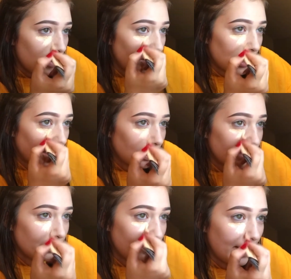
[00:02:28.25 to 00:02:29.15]

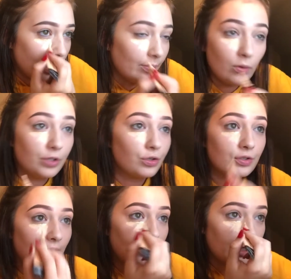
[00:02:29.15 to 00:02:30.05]
Because my makeup always
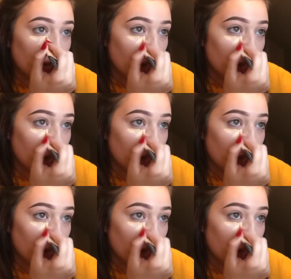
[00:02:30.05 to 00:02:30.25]
turns out like